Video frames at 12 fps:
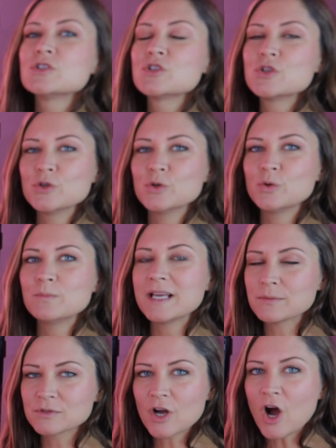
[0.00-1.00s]
to be
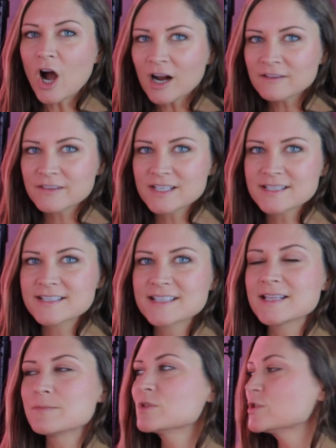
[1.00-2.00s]
able to harvest
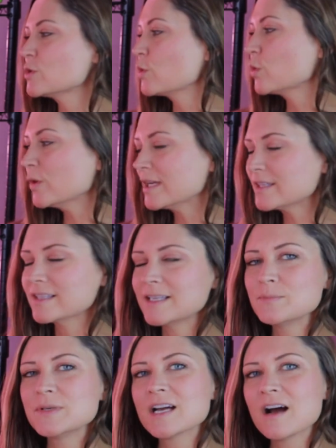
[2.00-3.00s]
them so
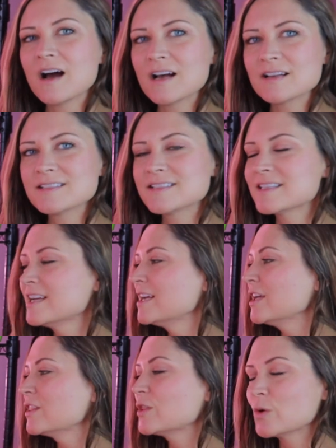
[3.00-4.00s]
quickly, because
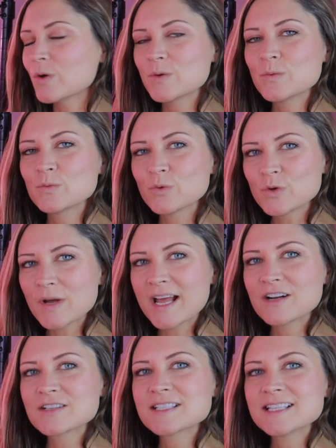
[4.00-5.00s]
the root
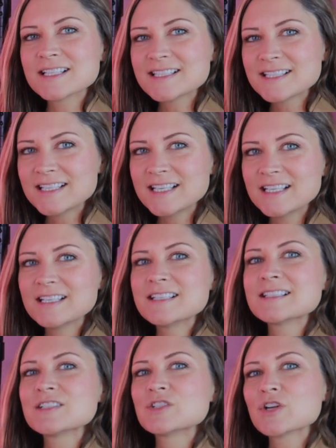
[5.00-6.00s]
hairs in the seed
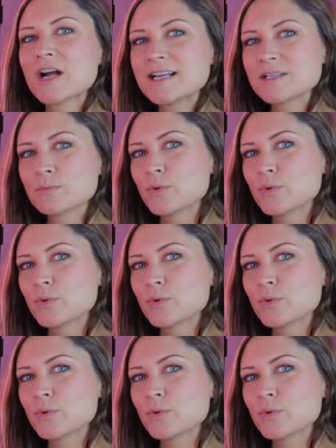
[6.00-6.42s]
isn't trying to